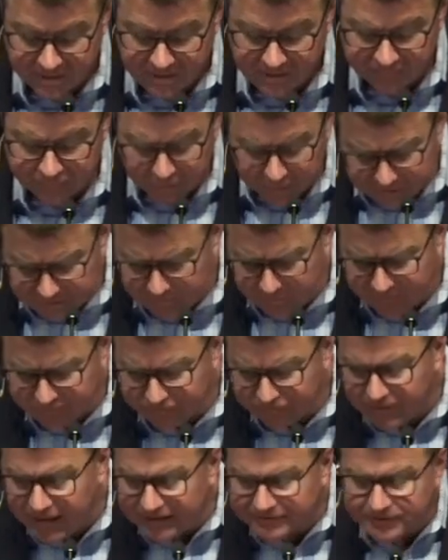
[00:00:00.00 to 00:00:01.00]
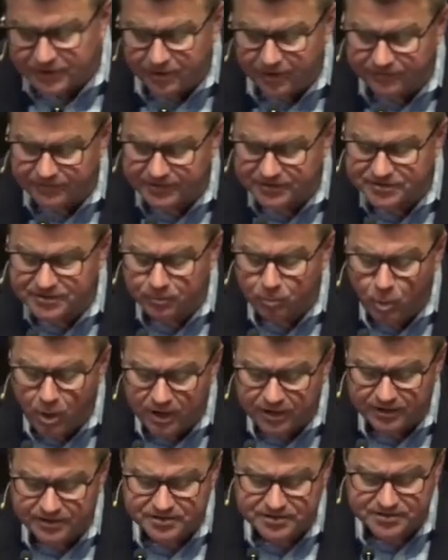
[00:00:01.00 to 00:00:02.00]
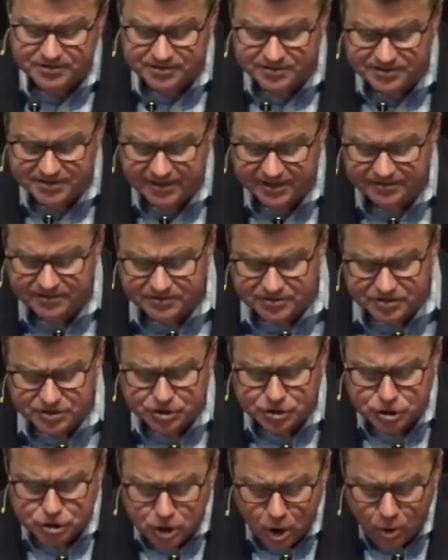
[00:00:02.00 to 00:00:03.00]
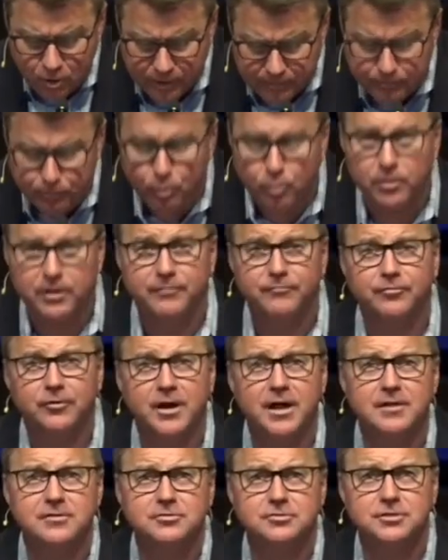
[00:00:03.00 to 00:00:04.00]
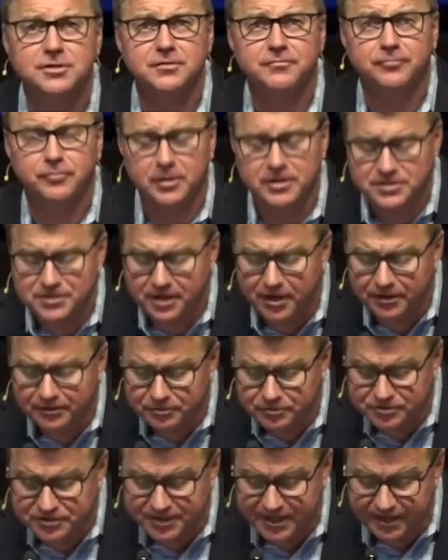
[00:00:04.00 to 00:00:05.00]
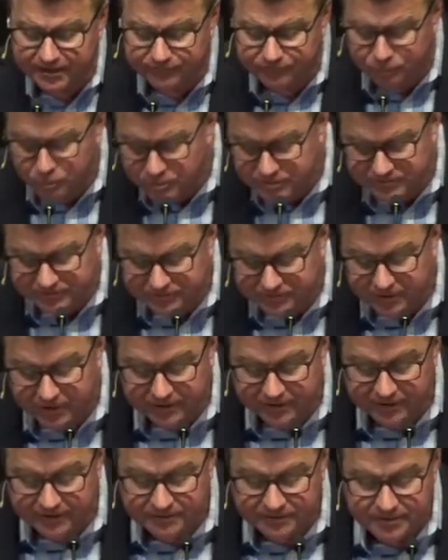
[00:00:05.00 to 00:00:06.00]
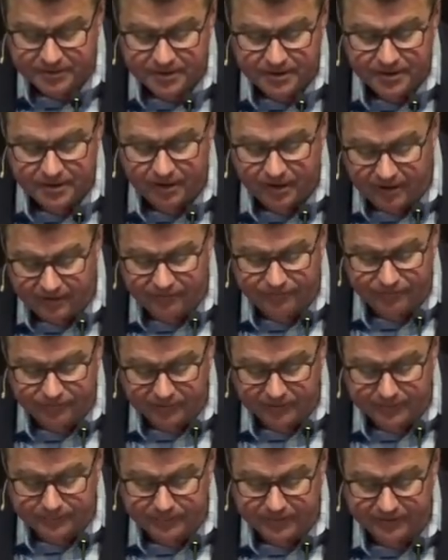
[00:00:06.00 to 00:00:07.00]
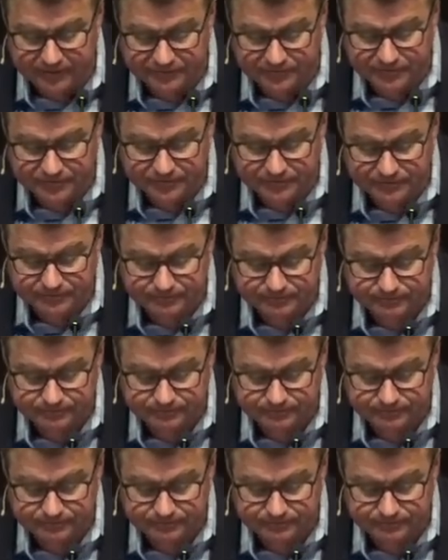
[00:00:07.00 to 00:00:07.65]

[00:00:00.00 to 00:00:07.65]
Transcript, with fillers: I've really reflected on this and wanted us to see this is so important for, under, for us to understand for the study of Philippians.